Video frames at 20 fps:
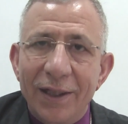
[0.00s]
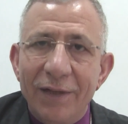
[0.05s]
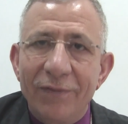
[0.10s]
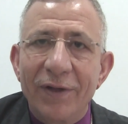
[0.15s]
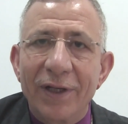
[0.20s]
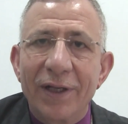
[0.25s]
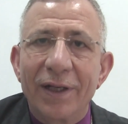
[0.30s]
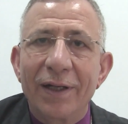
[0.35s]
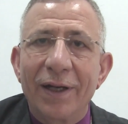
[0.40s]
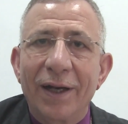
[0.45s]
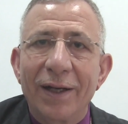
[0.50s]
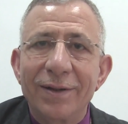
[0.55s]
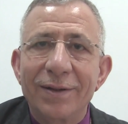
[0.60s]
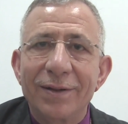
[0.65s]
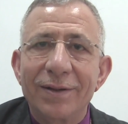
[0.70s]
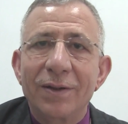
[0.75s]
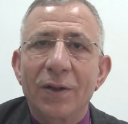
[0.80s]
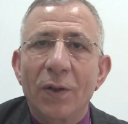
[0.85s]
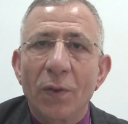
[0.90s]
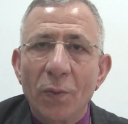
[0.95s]
living in
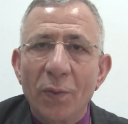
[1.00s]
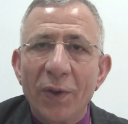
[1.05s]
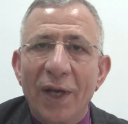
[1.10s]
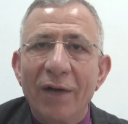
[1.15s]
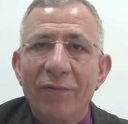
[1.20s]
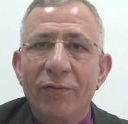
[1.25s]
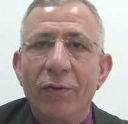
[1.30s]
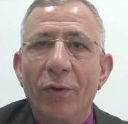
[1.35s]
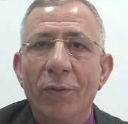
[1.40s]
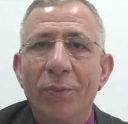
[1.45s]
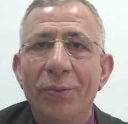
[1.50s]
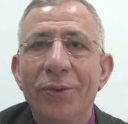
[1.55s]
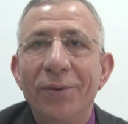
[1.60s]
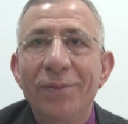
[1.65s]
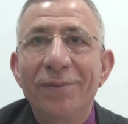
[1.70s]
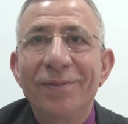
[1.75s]
us, we have hope.